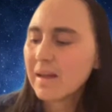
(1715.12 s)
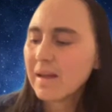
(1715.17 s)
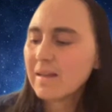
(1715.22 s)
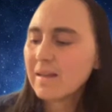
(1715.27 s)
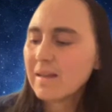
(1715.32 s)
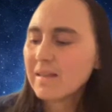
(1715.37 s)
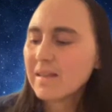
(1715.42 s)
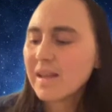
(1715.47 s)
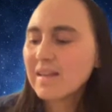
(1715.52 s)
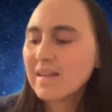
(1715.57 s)

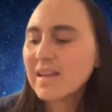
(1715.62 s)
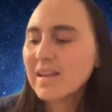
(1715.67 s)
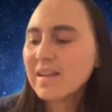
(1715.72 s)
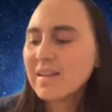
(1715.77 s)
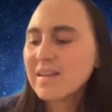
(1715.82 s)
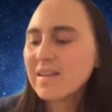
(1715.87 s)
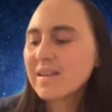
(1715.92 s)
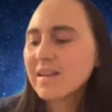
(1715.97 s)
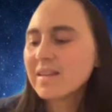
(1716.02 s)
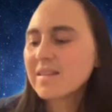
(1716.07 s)
They leaned
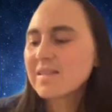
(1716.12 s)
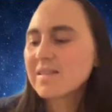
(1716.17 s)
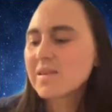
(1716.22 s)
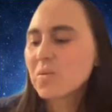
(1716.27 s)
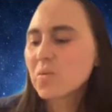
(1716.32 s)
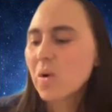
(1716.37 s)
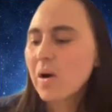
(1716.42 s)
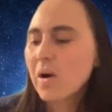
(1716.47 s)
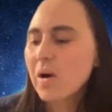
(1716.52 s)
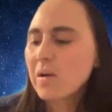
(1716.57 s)
against a
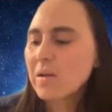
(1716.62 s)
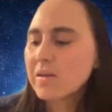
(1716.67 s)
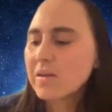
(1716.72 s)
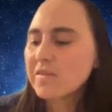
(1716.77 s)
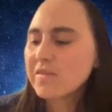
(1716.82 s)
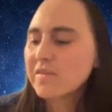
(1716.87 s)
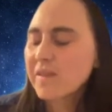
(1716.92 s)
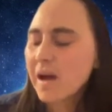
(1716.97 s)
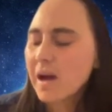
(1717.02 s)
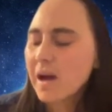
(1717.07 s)
wall of
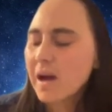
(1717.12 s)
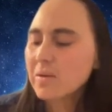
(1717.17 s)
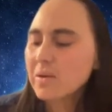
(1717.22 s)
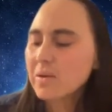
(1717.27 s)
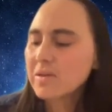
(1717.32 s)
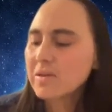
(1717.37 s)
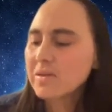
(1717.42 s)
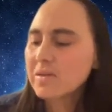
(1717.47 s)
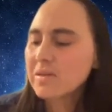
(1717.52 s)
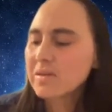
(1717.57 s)

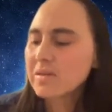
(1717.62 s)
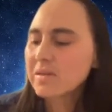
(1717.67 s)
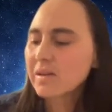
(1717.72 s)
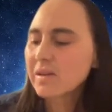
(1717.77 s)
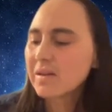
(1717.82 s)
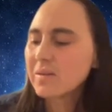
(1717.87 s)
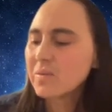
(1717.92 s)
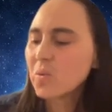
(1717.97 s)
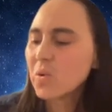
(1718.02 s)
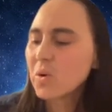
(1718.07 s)
flowers
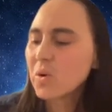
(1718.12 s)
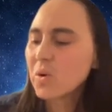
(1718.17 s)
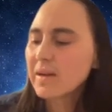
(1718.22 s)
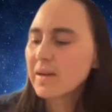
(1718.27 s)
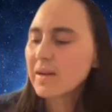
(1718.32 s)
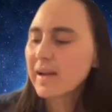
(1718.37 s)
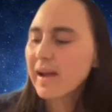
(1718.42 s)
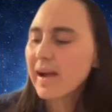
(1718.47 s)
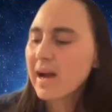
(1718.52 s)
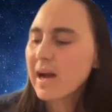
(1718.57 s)
and wore
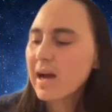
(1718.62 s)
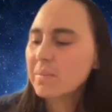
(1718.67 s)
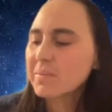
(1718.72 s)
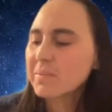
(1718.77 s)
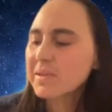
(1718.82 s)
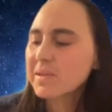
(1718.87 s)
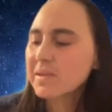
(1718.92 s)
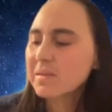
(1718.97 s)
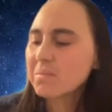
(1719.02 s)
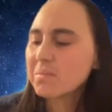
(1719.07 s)
caps
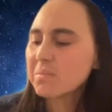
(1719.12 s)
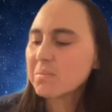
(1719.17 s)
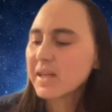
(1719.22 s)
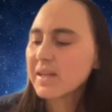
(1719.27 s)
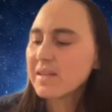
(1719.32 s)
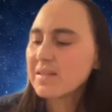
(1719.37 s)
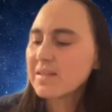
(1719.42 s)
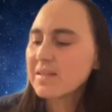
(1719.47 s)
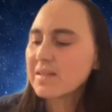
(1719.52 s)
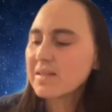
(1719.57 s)

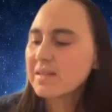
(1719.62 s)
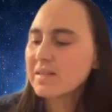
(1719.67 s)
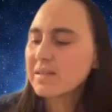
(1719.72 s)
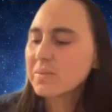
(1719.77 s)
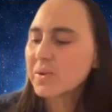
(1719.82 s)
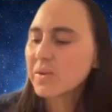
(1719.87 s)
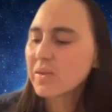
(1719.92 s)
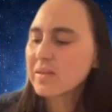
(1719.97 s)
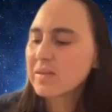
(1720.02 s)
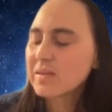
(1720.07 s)
emblazoned with
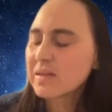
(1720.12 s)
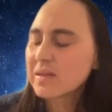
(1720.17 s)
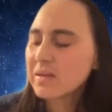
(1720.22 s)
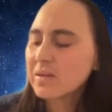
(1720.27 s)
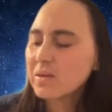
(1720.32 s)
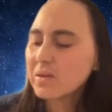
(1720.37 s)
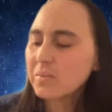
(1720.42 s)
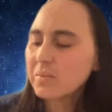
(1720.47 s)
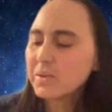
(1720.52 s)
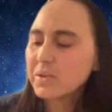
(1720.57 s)
a single
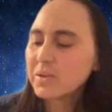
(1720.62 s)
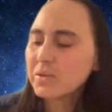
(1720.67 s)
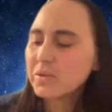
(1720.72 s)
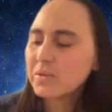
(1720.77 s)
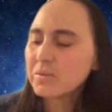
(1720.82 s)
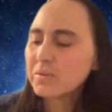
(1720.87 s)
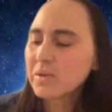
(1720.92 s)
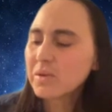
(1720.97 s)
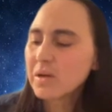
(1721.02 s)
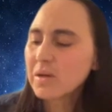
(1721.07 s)
blue
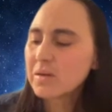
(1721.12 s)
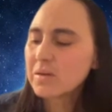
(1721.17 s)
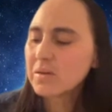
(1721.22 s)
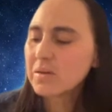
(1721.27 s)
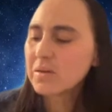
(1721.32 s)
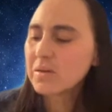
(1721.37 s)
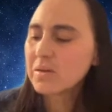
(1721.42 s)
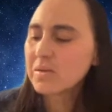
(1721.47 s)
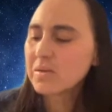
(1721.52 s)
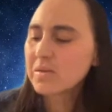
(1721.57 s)

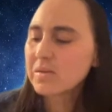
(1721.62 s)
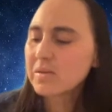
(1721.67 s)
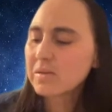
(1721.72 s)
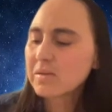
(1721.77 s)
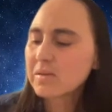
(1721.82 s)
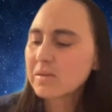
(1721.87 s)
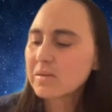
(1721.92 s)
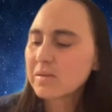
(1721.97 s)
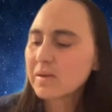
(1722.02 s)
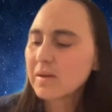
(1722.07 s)
rose.
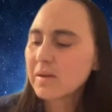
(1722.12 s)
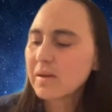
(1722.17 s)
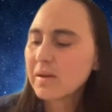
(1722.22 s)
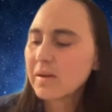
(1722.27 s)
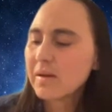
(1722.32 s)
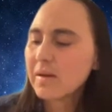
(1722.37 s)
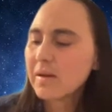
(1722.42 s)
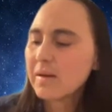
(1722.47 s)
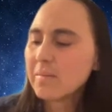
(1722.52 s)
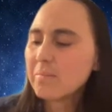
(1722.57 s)

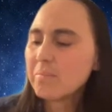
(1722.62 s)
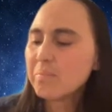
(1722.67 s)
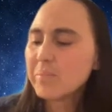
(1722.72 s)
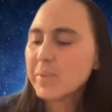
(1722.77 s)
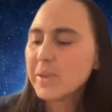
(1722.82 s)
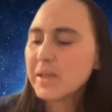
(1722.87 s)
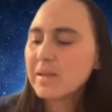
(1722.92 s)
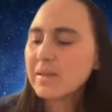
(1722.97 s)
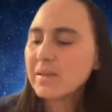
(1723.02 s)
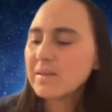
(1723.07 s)

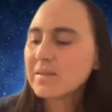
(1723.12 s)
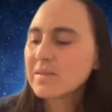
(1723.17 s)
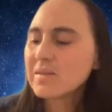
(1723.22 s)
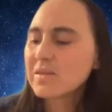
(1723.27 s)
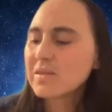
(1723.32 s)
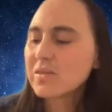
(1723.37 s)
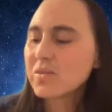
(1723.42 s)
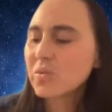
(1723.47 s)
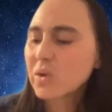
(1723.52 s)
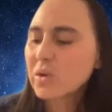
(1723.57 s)
Bees
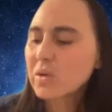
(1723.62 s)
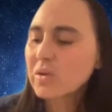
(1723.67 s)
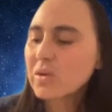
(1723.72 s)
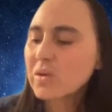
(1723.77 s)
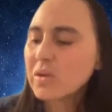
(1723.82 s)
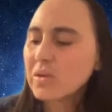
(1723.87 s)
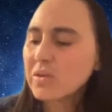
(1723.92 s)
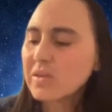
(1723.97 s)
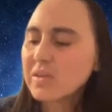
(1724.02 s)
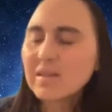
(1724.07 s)

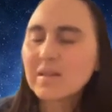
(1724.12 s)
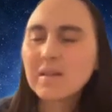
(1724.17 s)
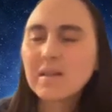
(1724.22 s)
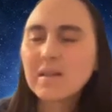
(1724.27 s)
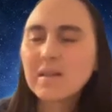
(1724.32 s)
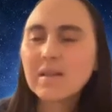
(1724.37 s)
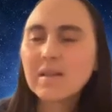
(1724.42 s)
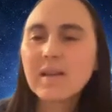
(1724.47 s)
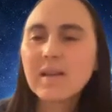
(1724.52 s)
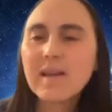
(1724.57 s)
swirled
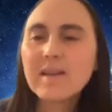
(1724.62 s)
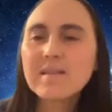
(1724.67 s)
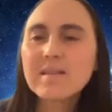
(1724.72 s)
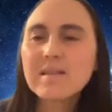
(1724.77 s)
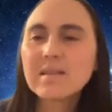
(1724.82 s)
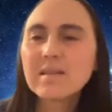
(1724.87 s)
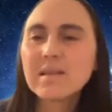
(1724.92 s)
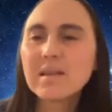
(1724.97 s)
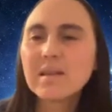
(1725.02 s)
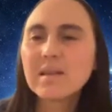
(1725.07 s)

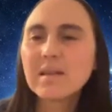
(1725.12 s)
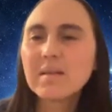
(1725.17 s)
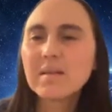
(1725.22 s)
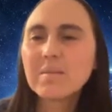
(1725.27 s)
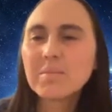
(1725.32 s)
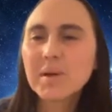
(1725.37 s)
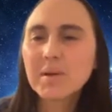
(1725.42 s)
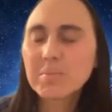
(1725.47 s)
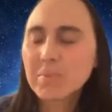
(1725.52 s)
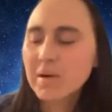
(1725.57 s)
lazily
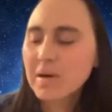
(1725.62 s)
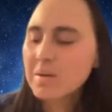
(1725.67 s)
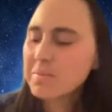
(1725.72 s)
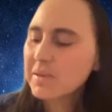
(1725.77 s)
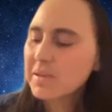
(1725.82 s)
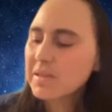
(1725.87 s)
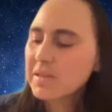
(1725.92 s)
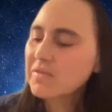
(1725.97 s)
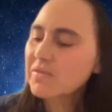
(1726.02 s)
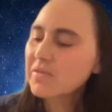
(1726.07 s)
but
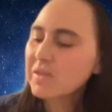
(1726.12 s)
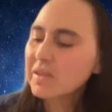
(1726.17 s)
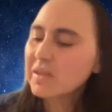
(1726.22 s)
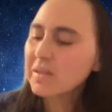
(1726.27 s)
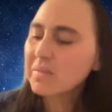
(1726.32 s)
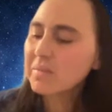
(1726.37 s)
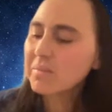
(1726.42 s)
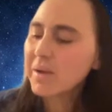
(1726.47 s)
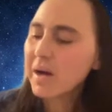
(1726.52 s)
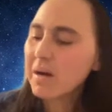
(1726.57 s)
purposefully
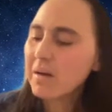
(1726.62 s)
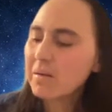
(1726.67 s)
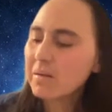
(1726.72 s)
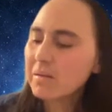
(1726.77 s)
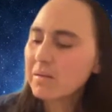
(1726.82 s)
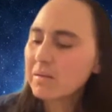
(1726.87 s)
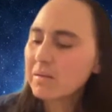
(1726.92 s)
about.